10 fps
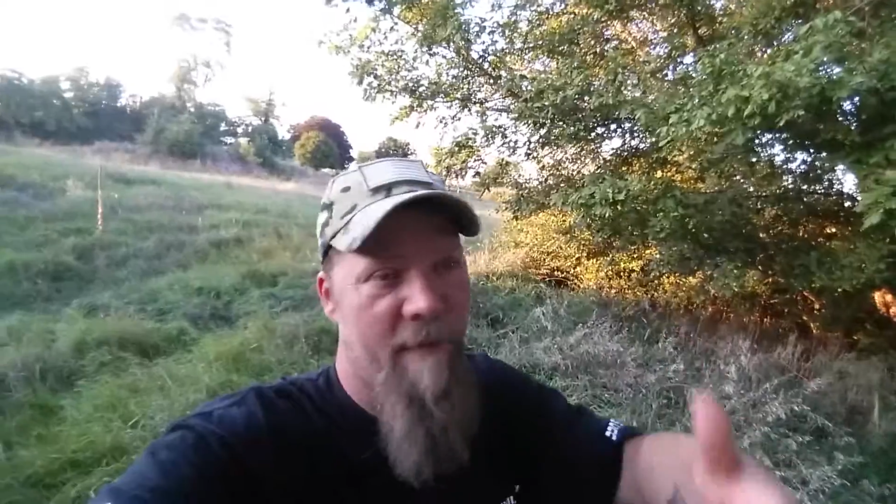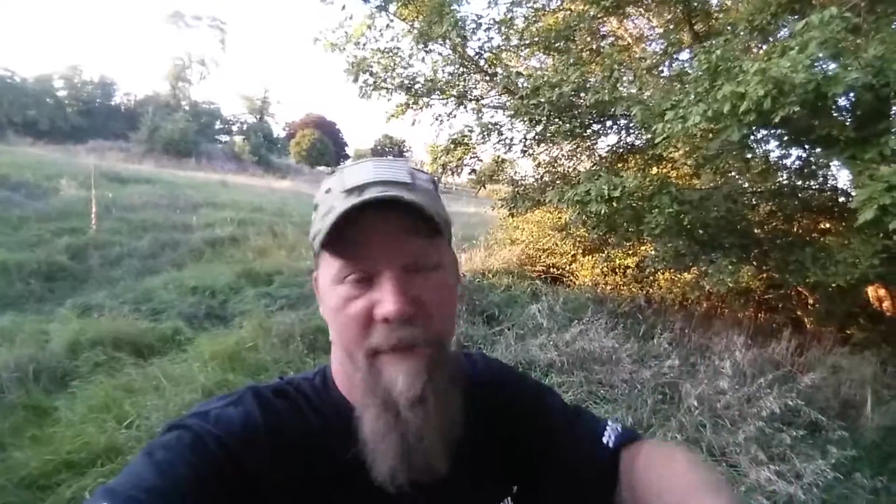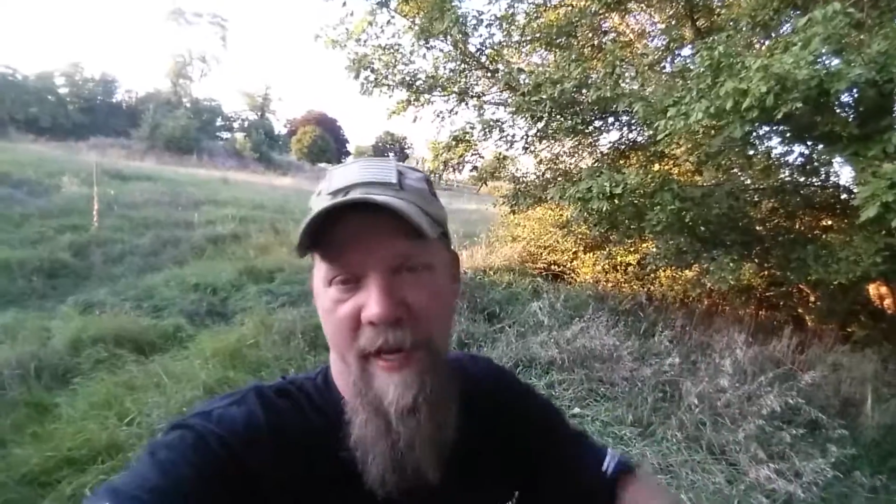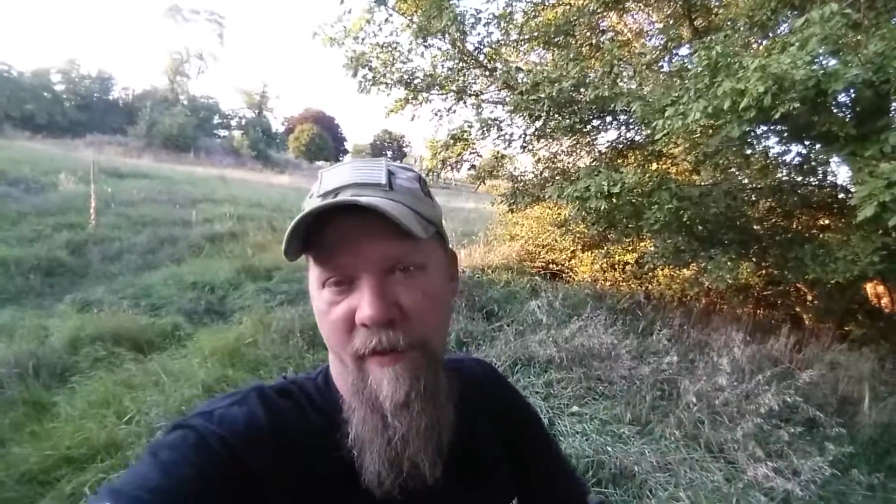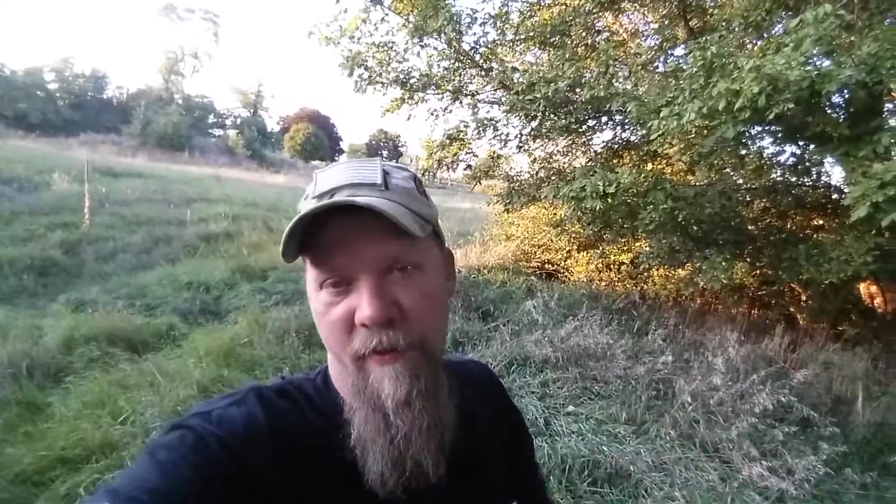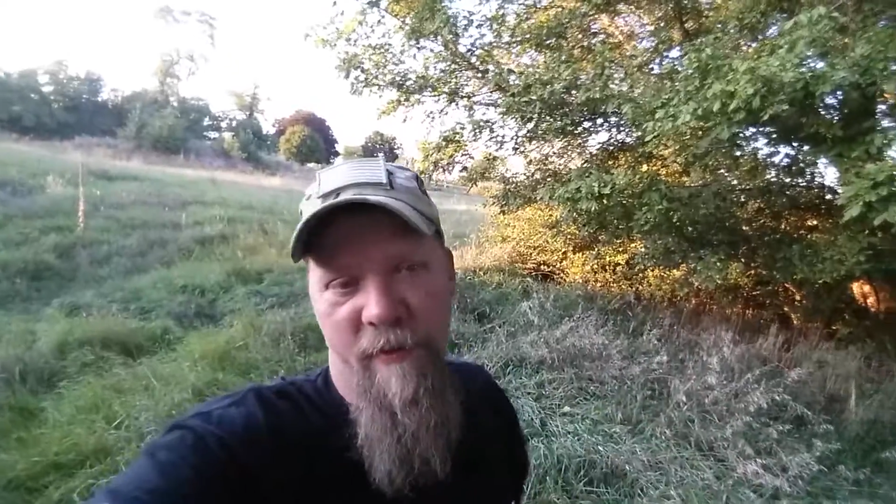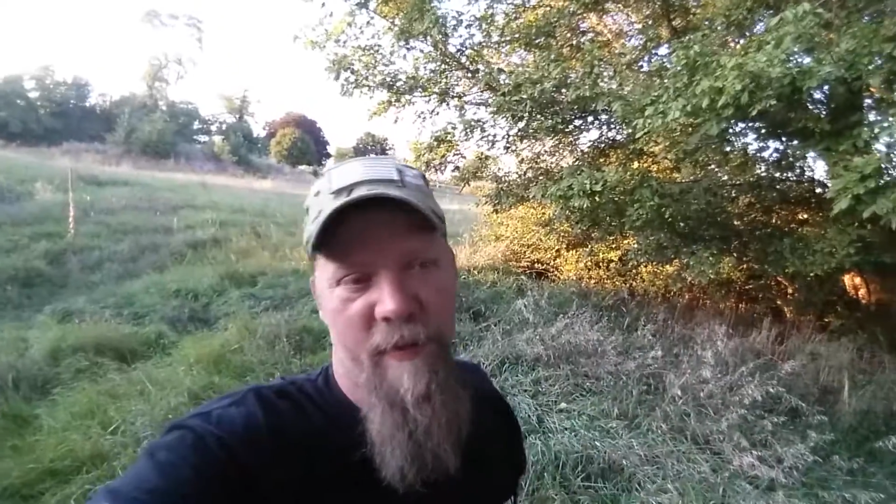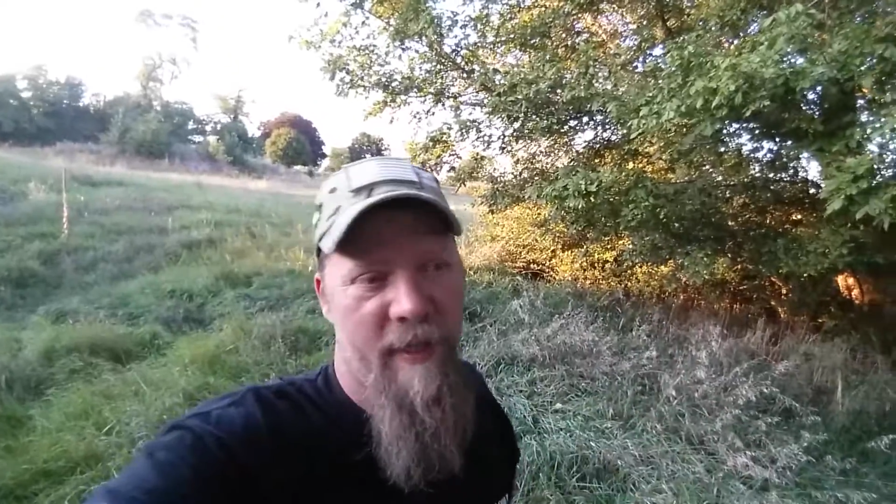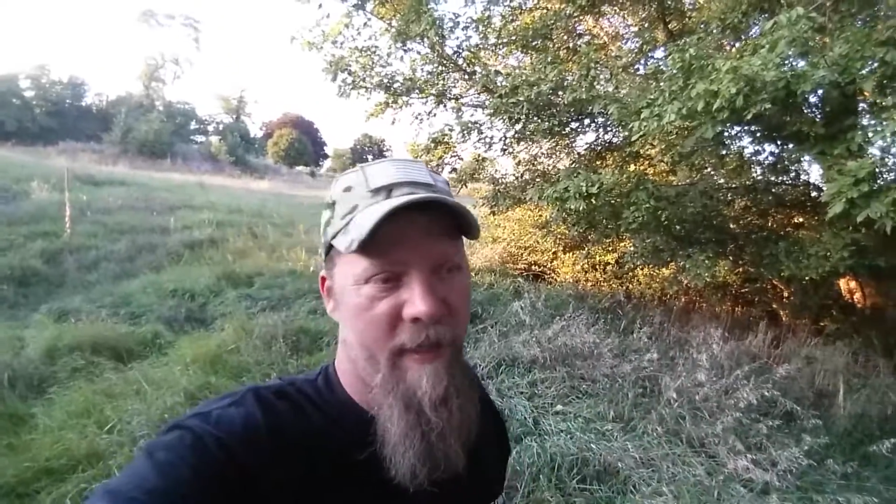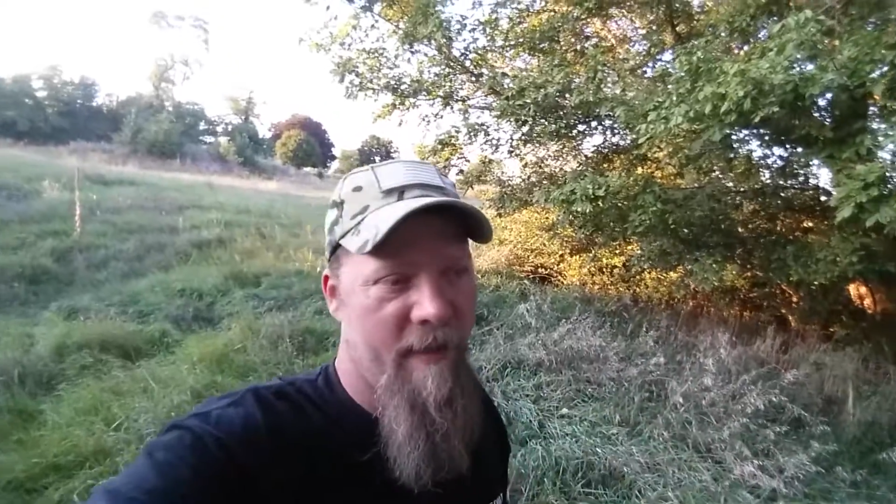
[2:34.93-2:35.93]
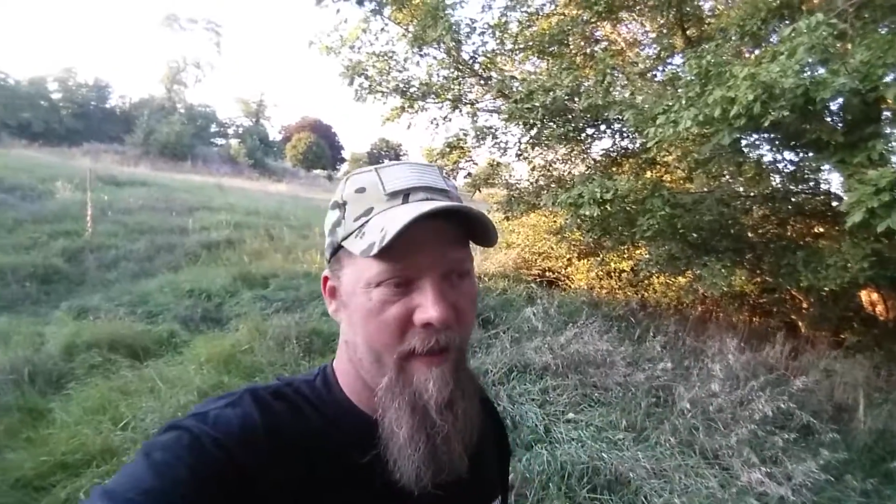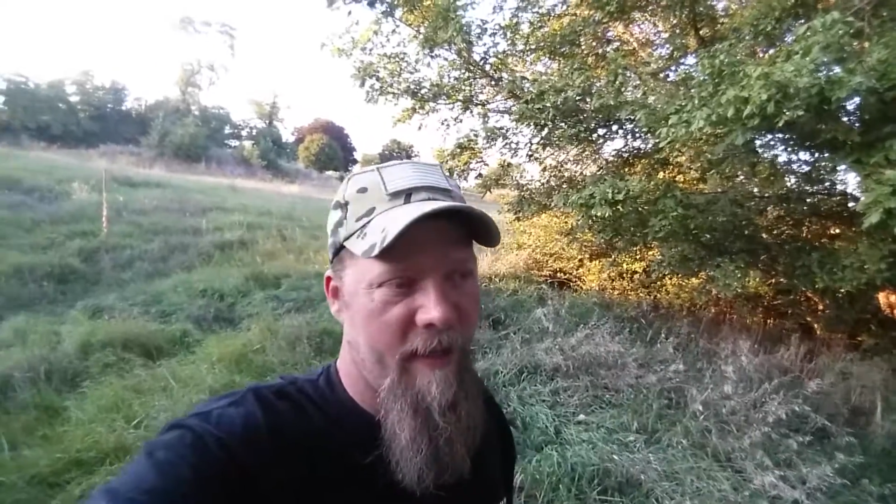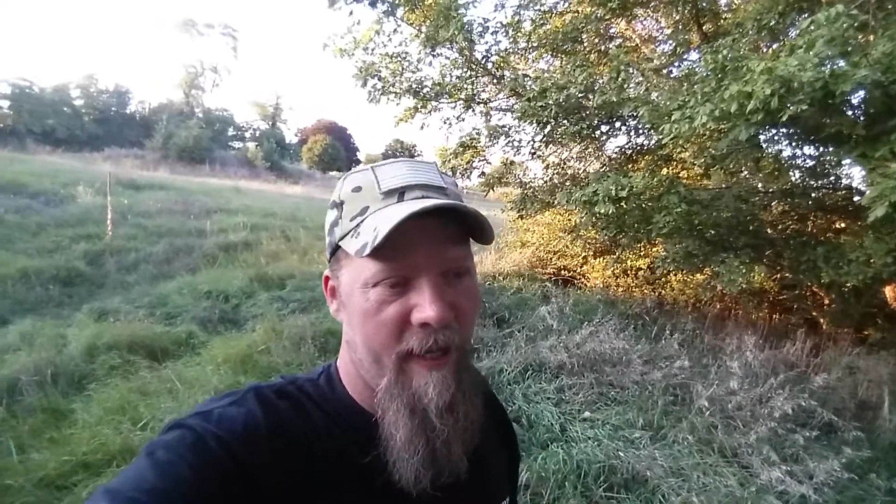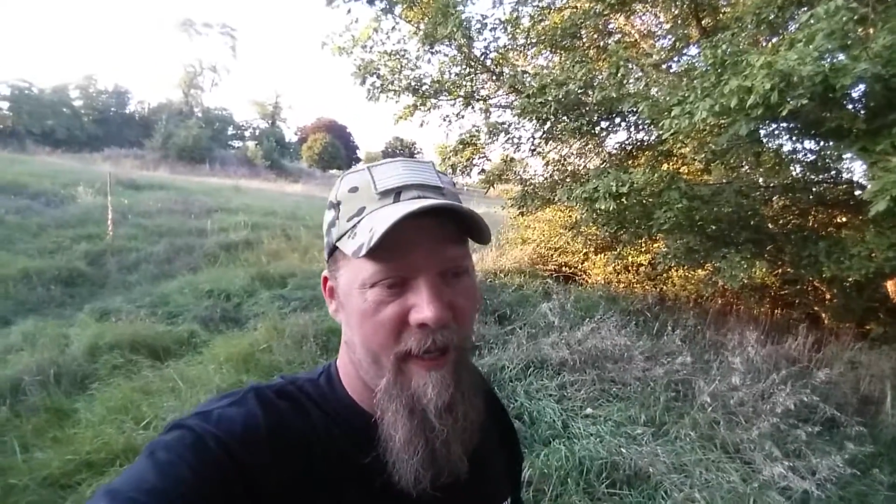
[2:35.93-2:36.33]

come down through here.